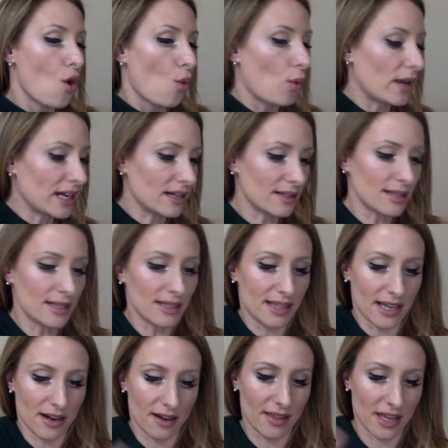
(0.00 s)
What else is
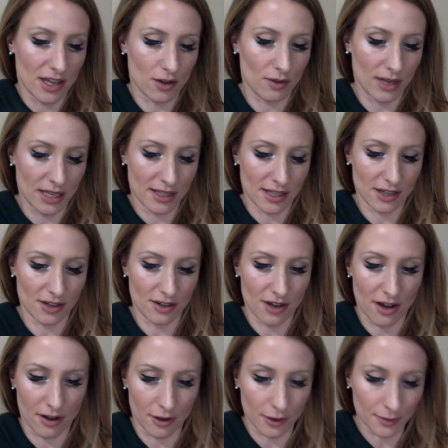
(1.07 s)
there that you need to
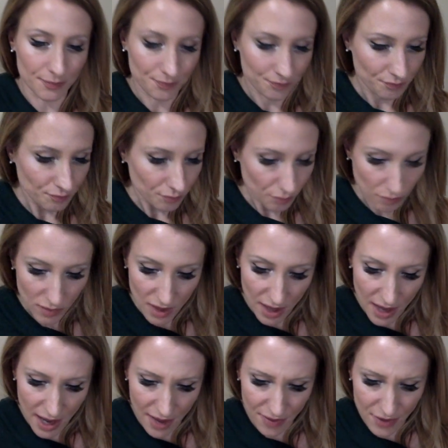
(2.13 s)
know?
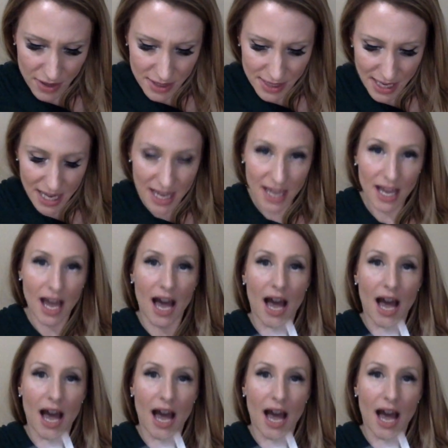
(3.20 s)
And they're saying